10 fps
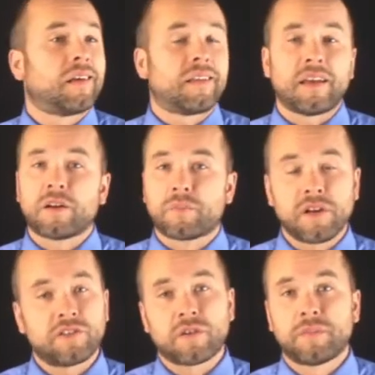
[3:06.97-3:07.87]
that your
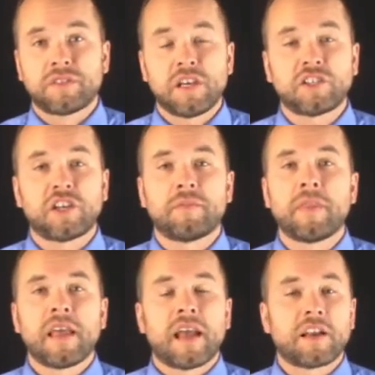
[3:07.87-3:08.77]
pre-trib
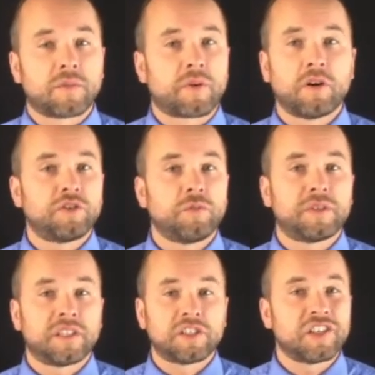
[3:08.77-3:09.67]
position and your pro-Jew
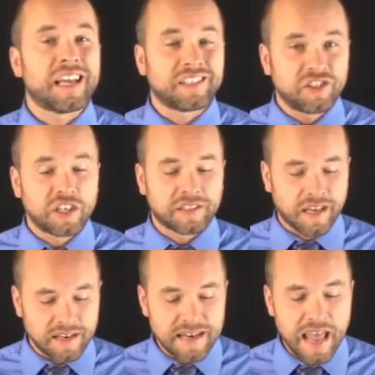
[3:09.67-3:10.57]
position is
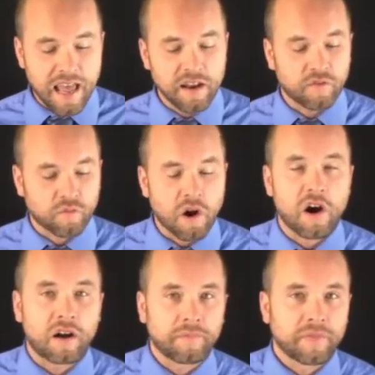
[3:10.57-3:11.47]
just dead
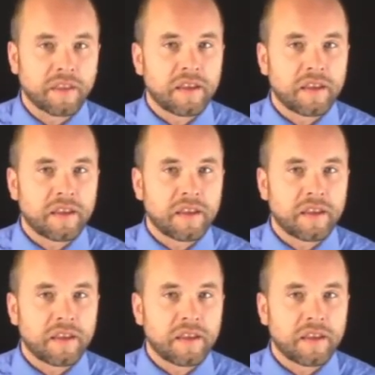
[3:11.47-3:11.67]
wrong.